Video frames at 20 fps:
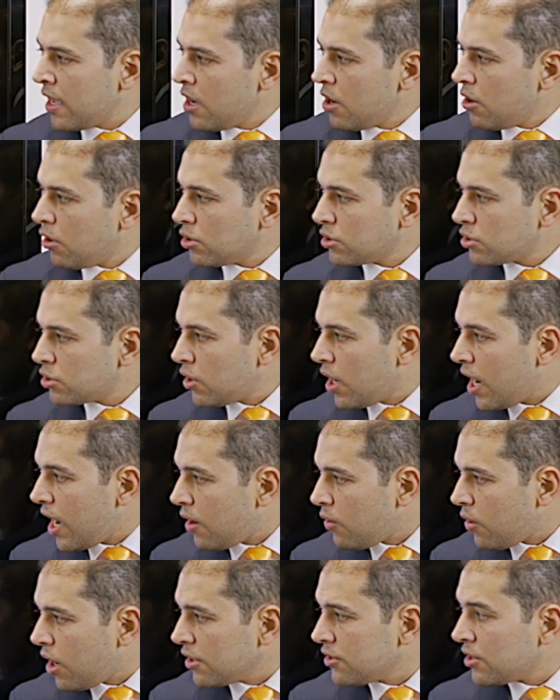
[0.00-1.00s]
Also, how
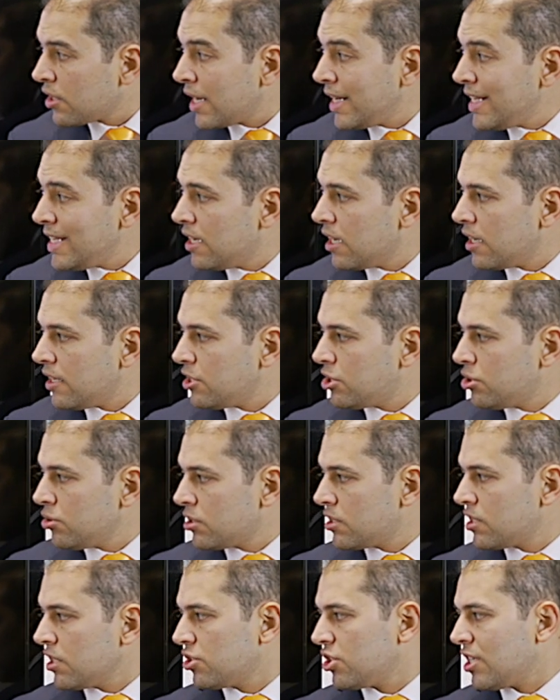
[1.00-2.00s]
other legal issues
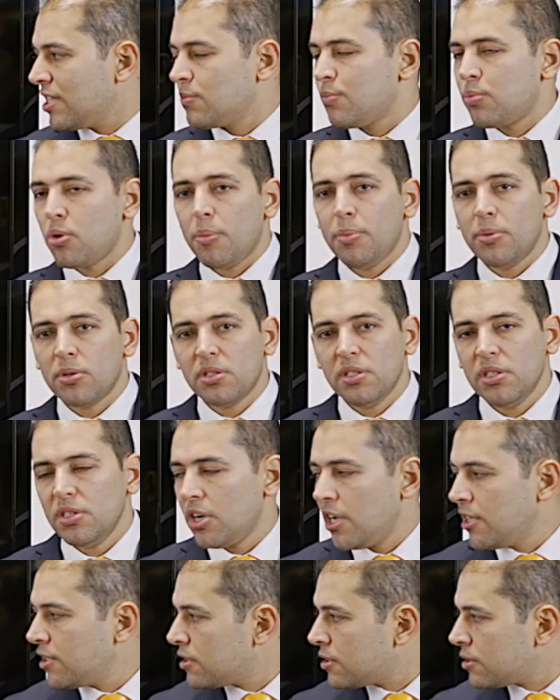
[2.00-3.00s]
such as property
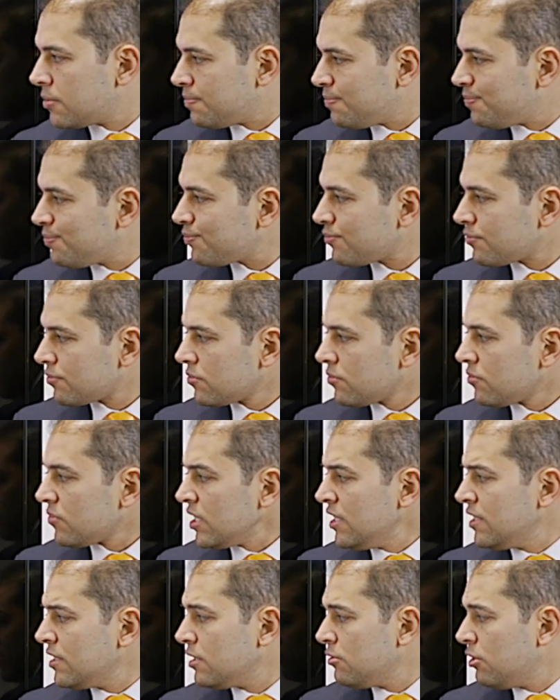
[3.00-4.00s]
rights,
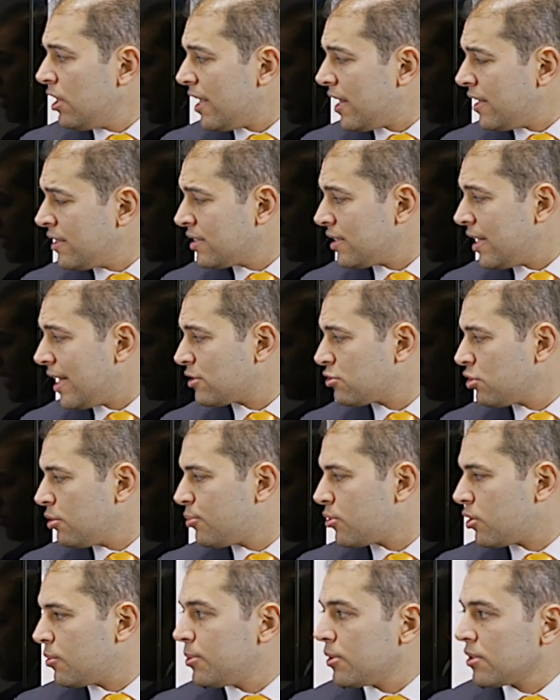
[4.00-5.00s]
intellectual
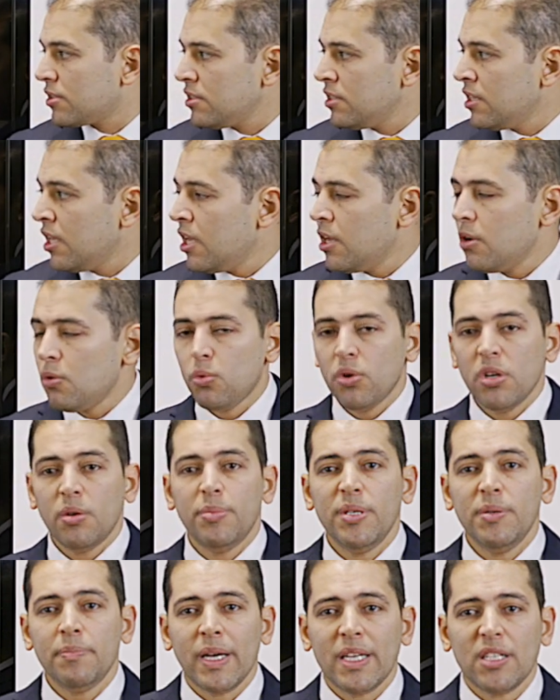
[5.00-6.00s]
property will
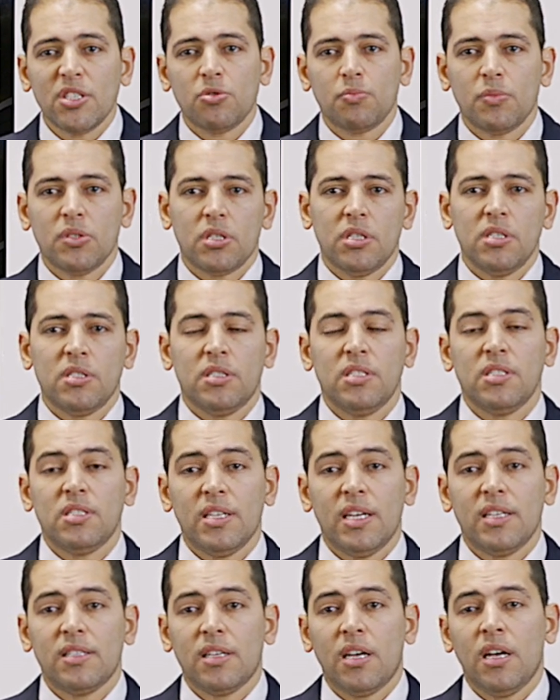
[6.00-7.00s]
be managed. Is this
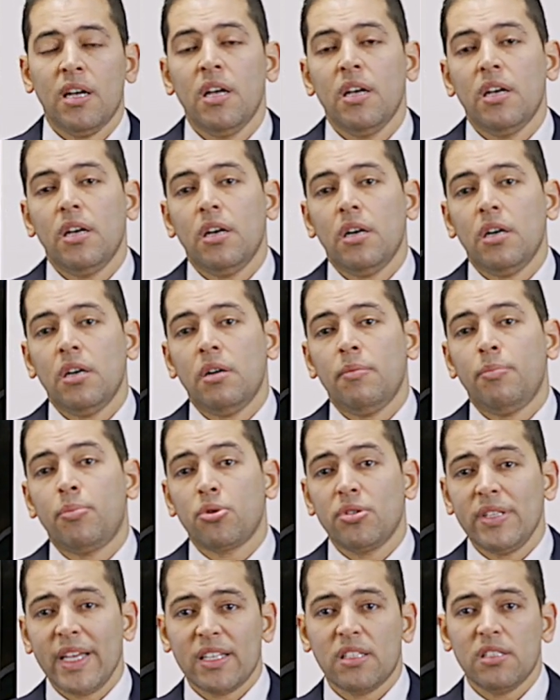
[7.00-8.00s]
data
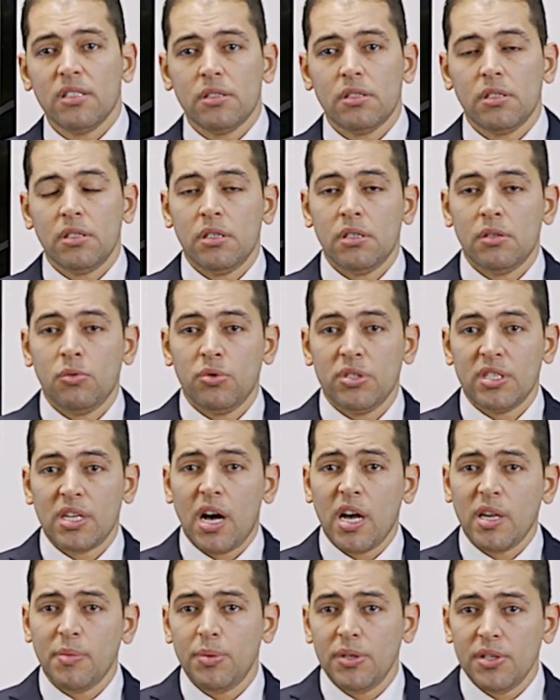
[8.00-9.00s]
protected with
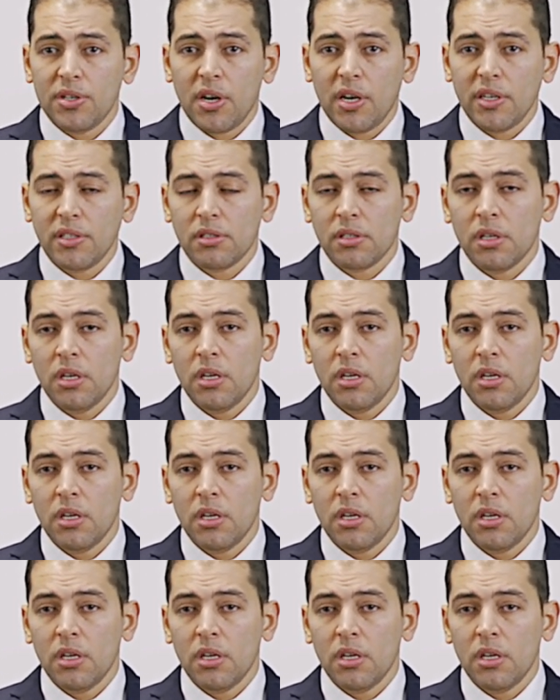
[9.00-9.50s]
IP right?